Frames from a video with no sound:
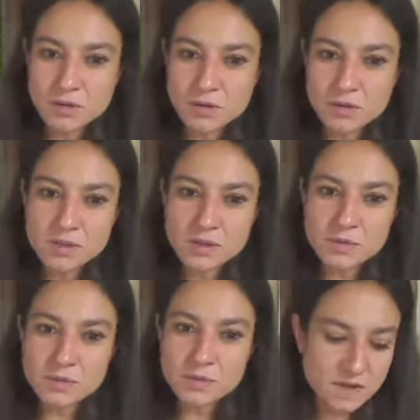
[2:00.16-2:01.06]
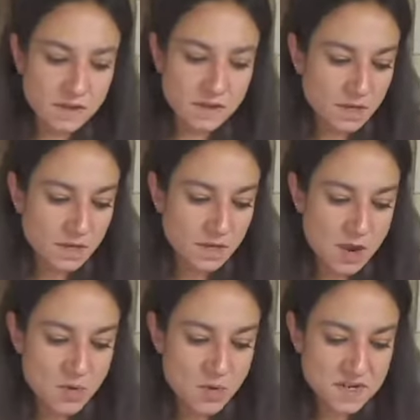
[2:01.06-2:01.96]
whole thing began there.
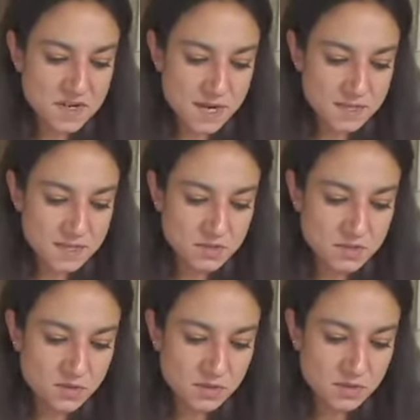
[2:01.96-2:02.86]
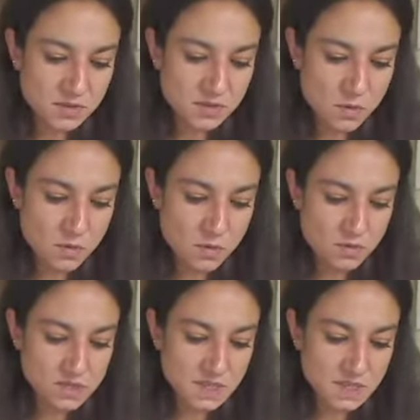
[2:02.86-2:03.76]
Now what I'm doing the
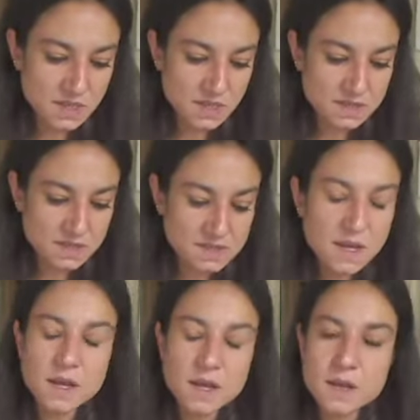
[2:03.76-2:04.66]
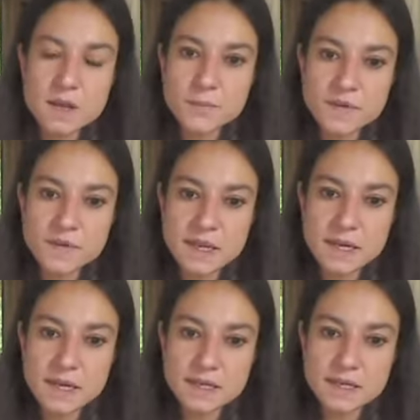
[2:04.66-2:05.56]
most is
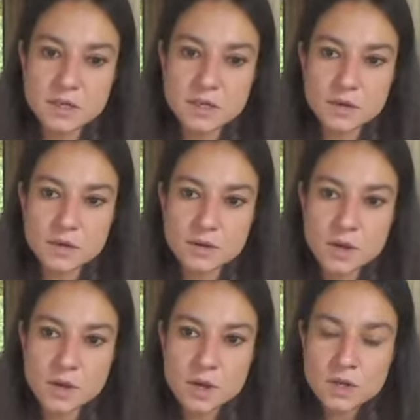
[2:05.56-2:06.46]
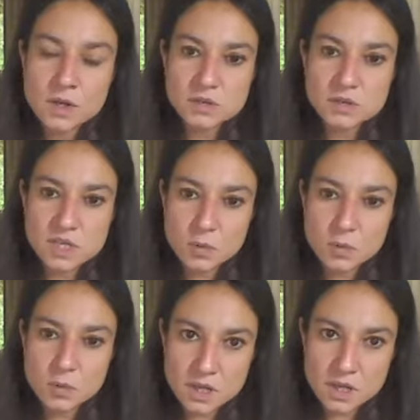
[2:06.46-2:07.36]
dedicating to social
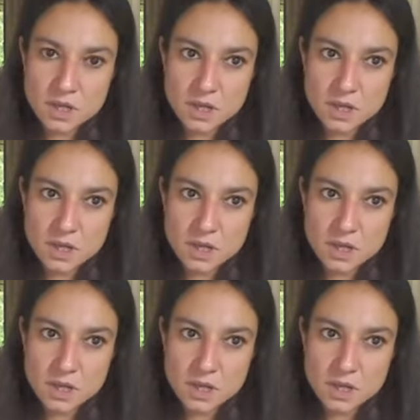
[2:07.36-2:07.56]
work,